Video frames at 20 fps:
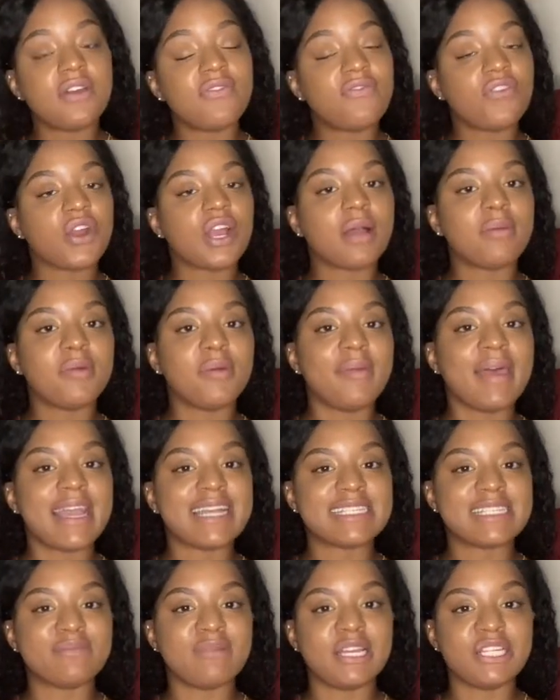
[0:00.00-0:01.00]
for coming
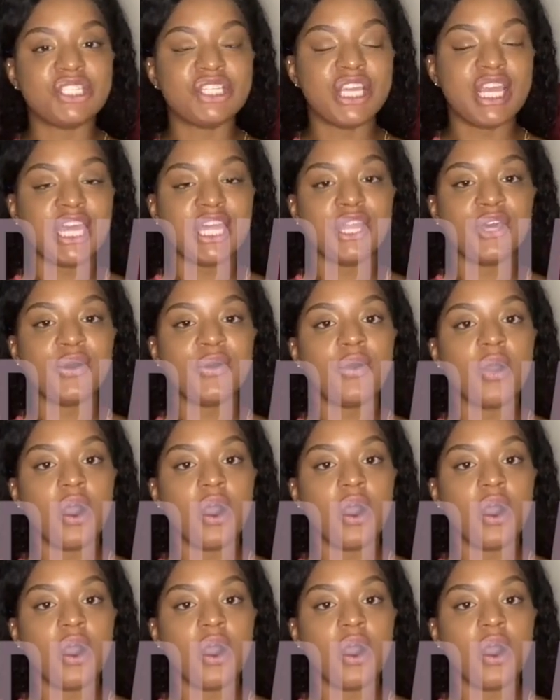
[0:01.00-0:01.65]
back to my channel.